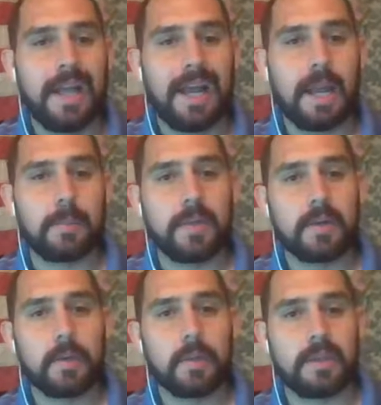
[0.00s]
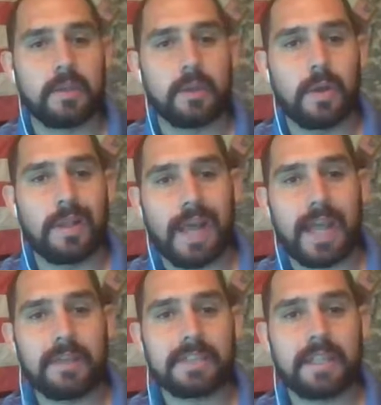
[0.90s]
I'm here with you
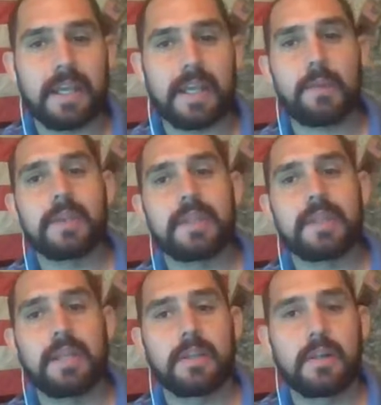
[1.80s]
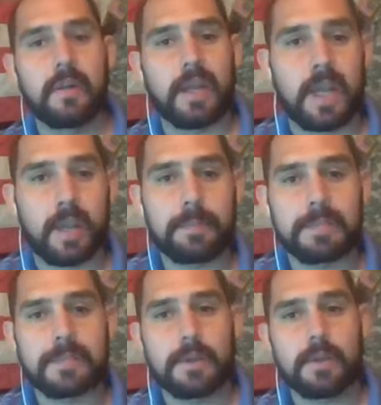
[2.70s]
live today with another great
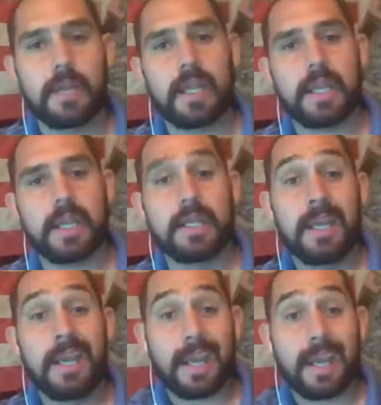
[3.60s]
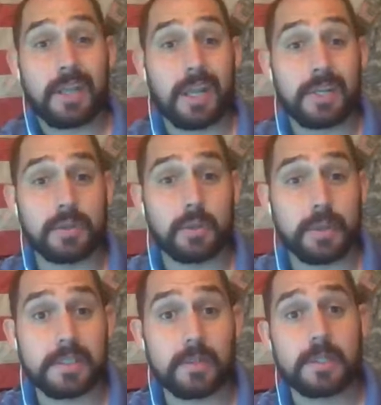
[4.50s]
episode and educational
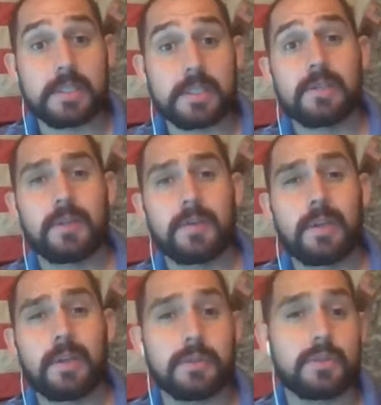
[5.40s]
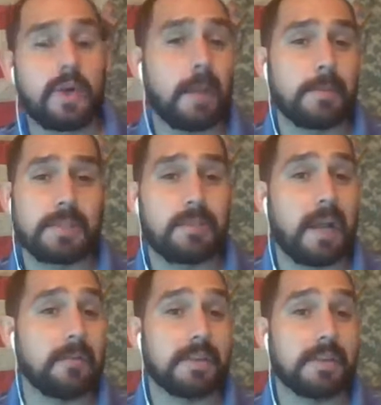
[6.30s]
resources for you, trauma
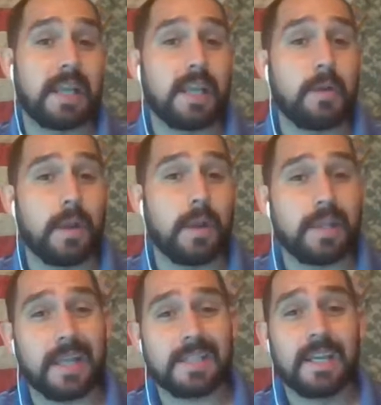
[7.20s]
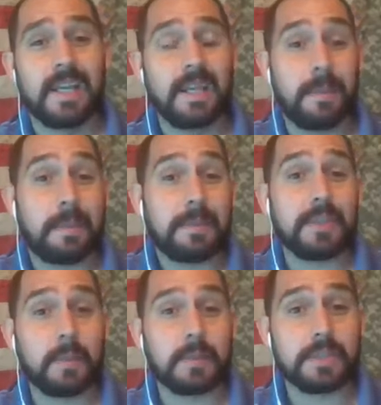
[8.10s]
survivors, and anyone that's maybe
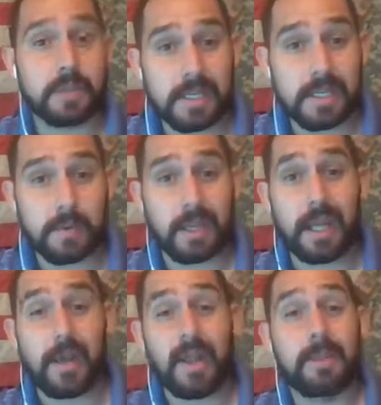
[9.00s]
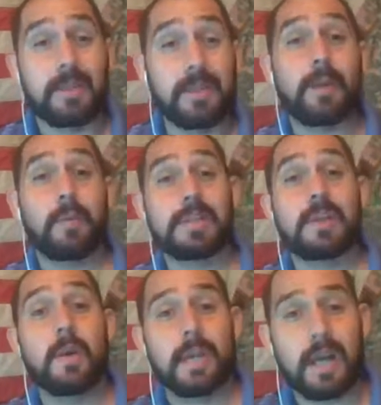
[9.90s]
dealing with stress right now. I mean, look at what's
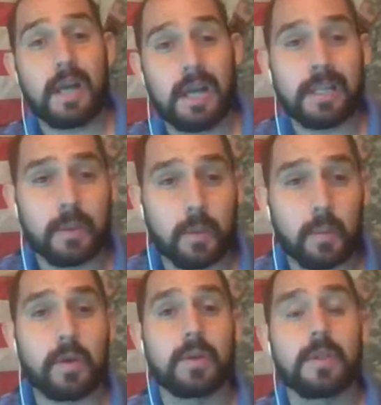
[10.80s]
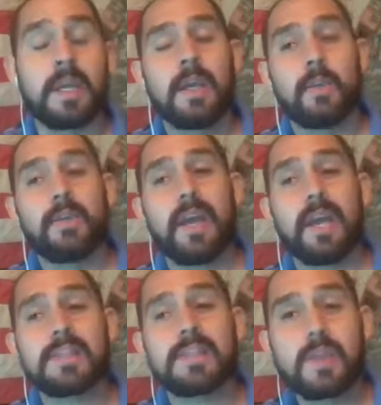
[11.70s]
going on in the world. We've
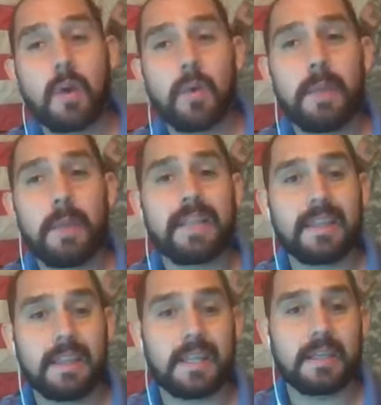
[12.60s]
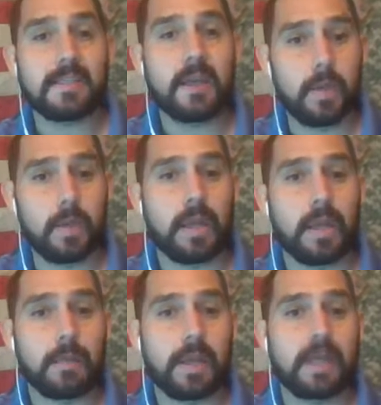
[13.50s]
got so many things going
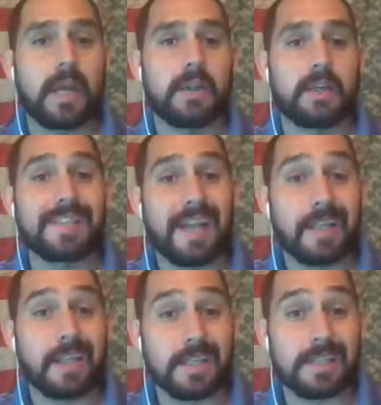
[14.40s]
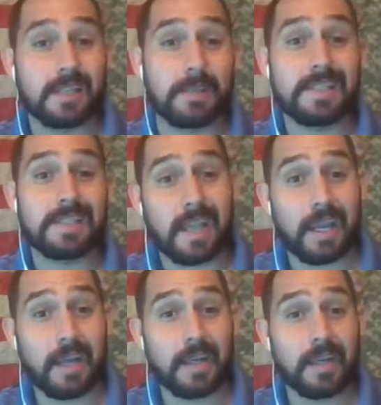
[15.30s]
on right now that are telling us to be
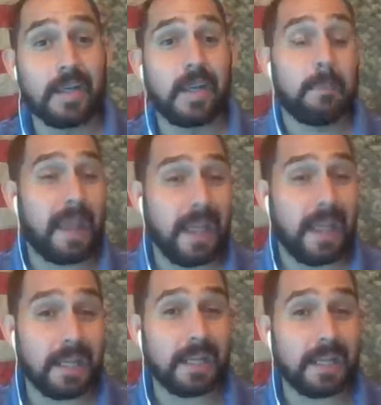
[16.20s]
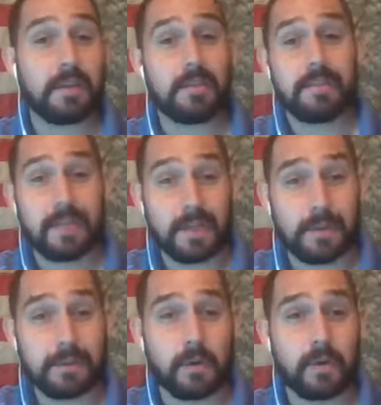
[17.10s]
scared, panic,
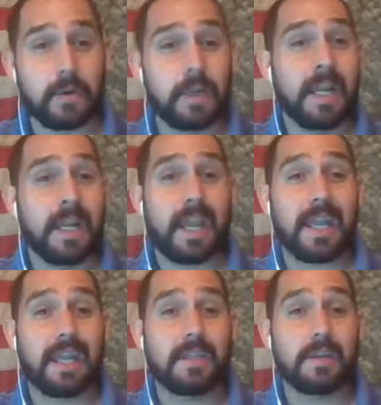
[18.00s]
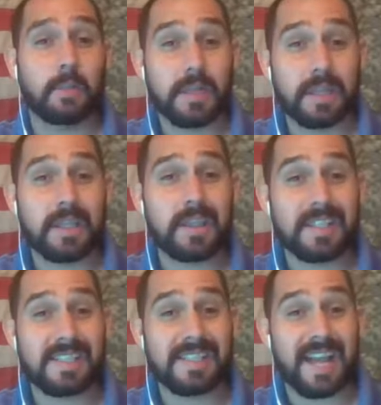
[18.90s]
fearful, and really
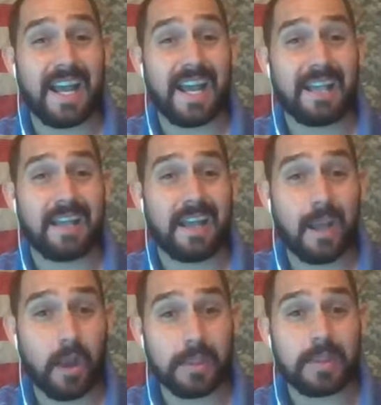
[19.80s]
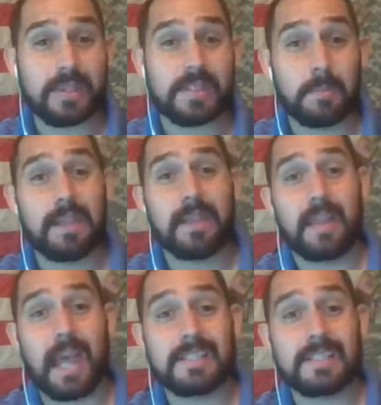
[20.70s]
that's not healthy to be in
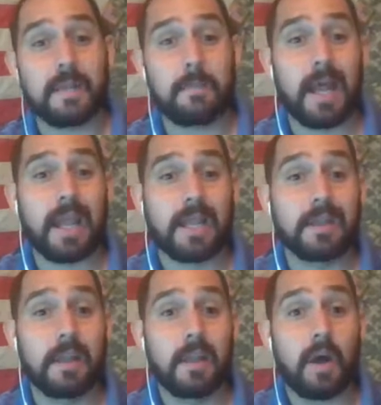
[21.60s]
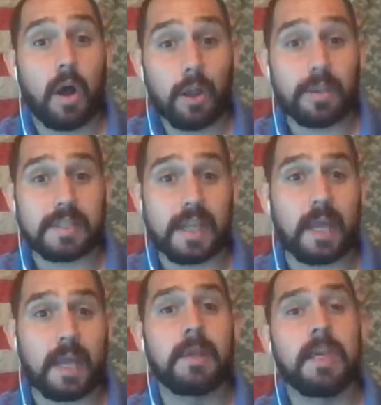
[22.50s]
that state of mind all the
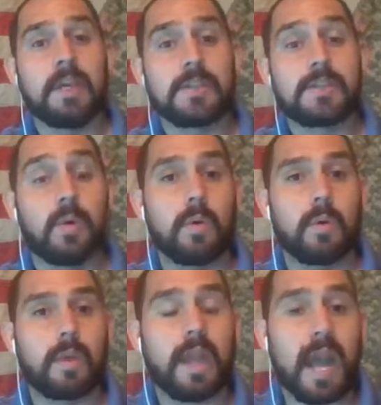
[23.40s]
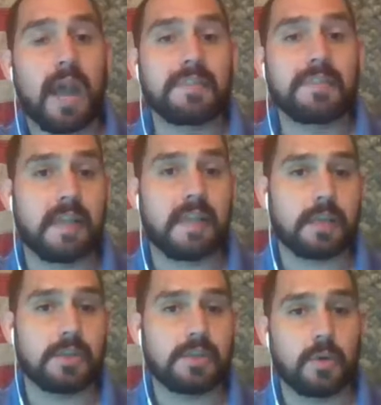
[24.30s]
time. So we have to take
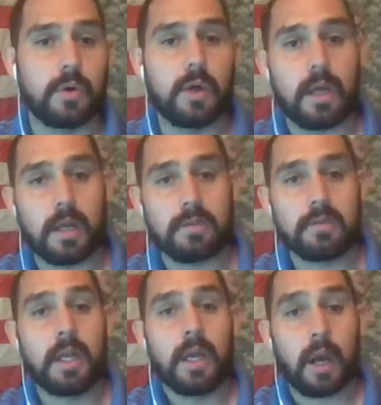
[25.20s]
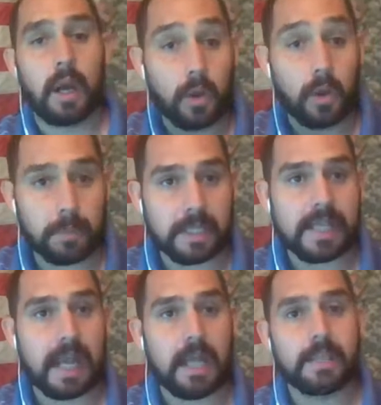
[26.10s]
control of our own
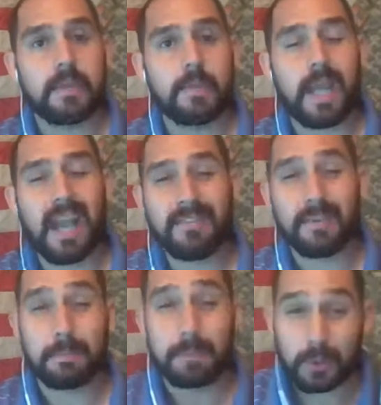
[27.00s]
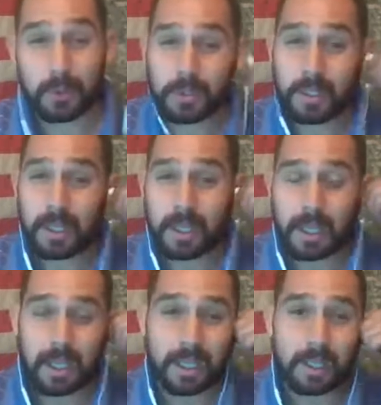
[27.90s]
mentality. We have to build
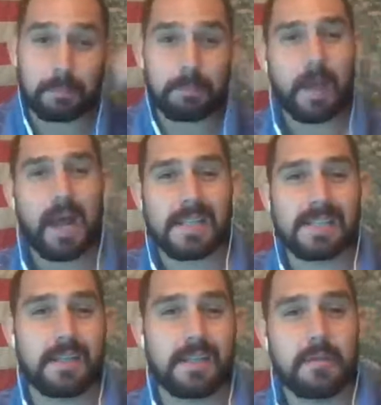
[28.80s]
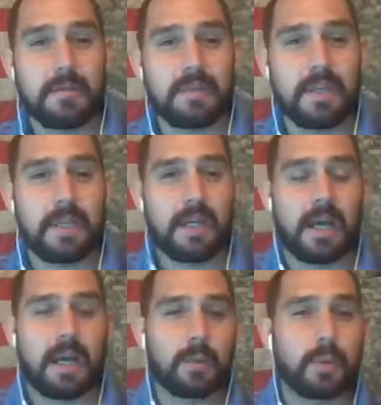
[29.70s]
a positive,
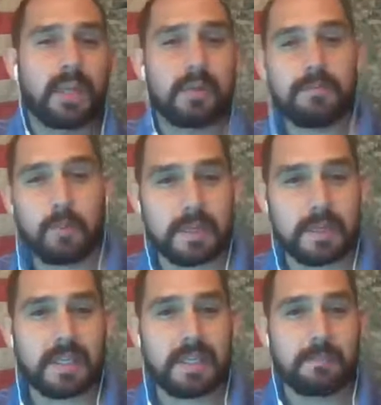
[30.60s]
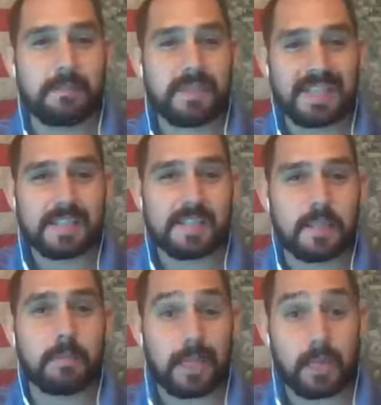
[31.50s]
reinforcing
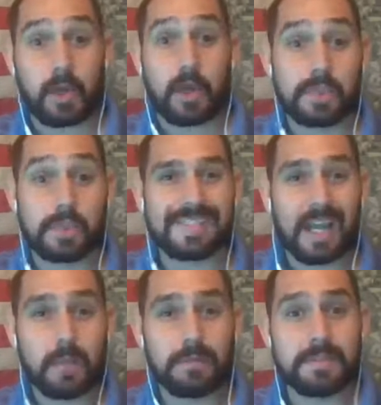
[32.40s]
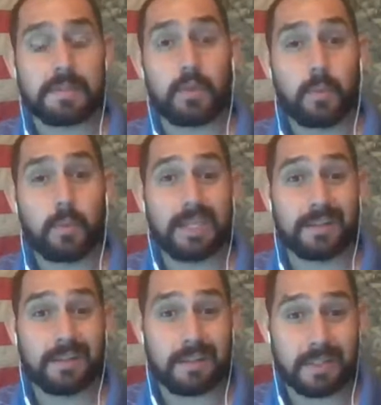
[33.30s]
system in our own selves so we
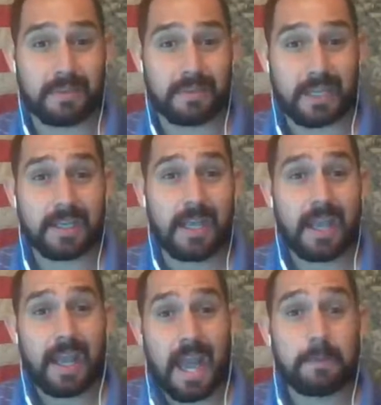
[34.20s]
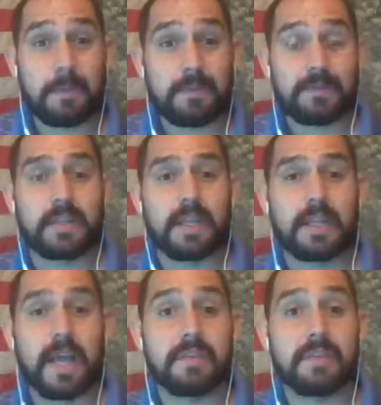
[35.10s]
can live a happy, fulfilling
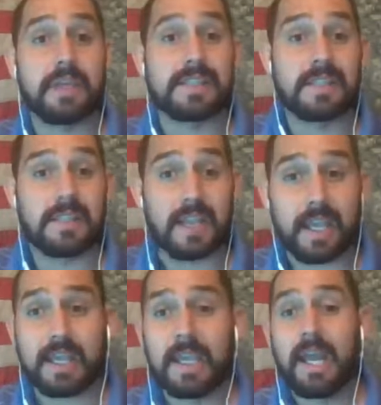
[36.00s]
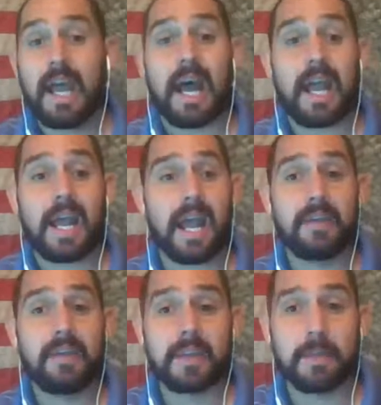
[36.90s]
life. And today, I
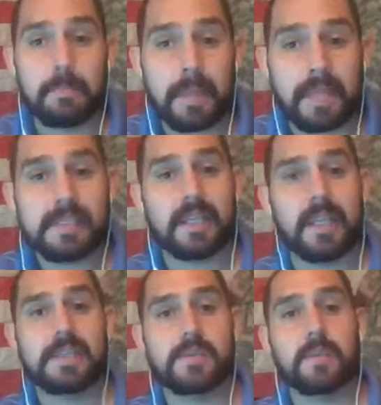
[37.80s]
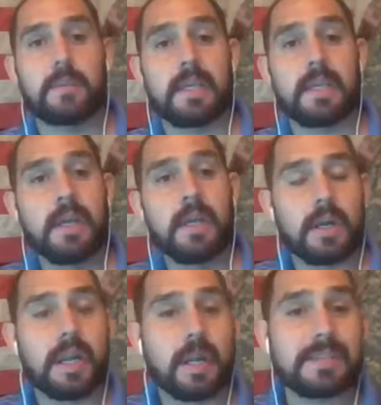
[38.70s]
have an amazing guest with me.
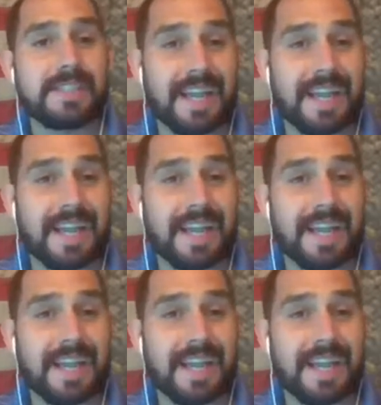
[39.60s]
Her name's